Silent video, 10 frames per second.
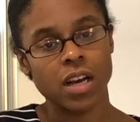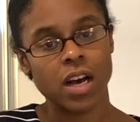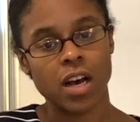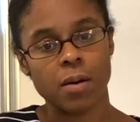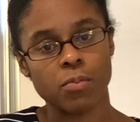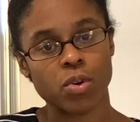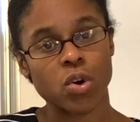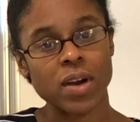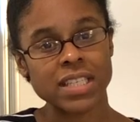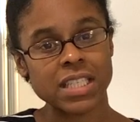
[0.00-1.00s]
um,
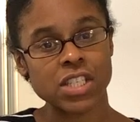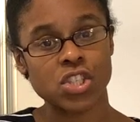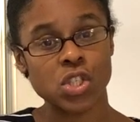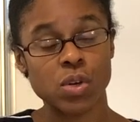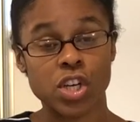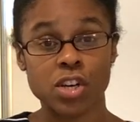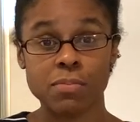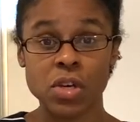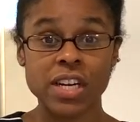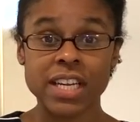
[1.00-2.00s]
requested to do a
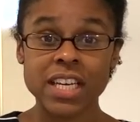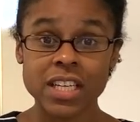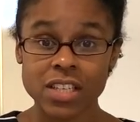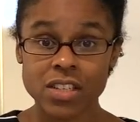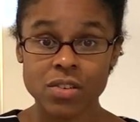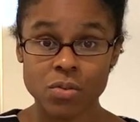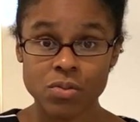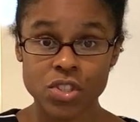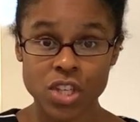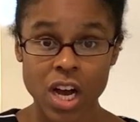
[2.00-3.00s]
community
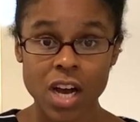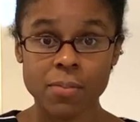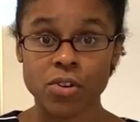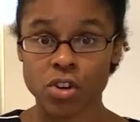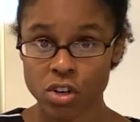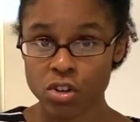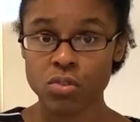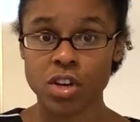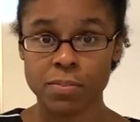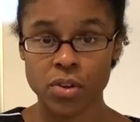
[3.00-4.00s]
job or to do
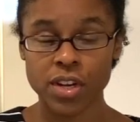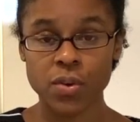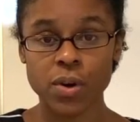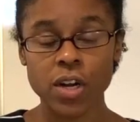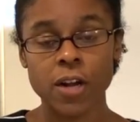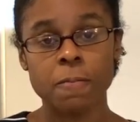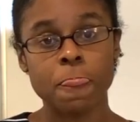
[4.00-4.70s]
community work.